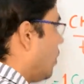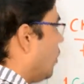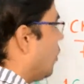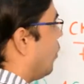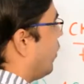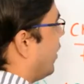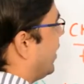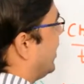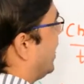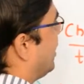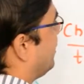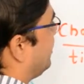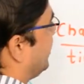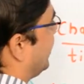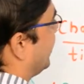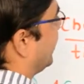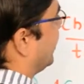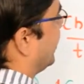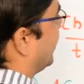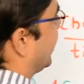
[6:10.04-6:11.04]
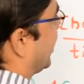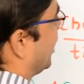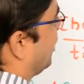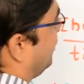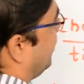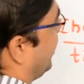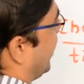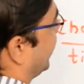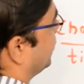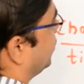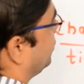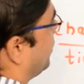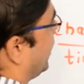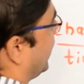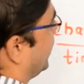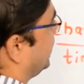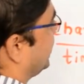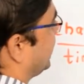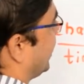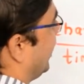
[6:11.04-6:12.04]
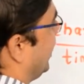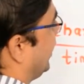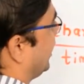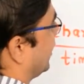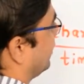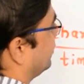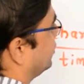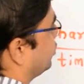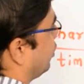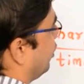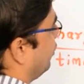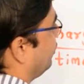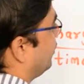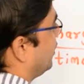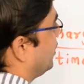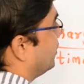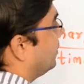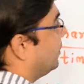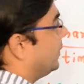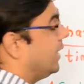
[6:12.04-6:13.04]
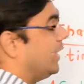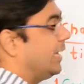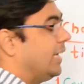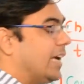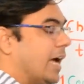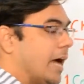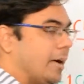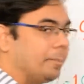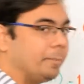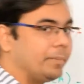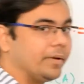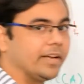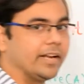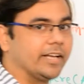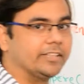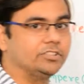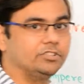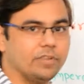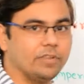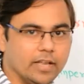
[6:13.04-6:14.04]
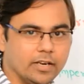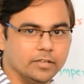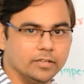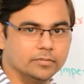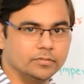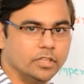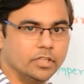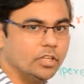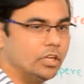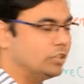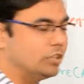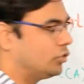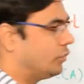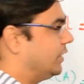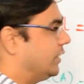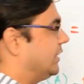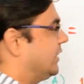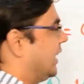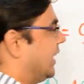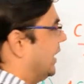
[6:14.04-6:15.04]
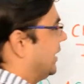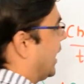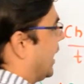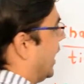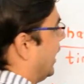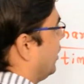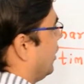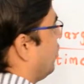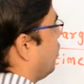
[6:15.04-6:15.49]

1 ampere can be expressed in terms of milliampere as well. So we say that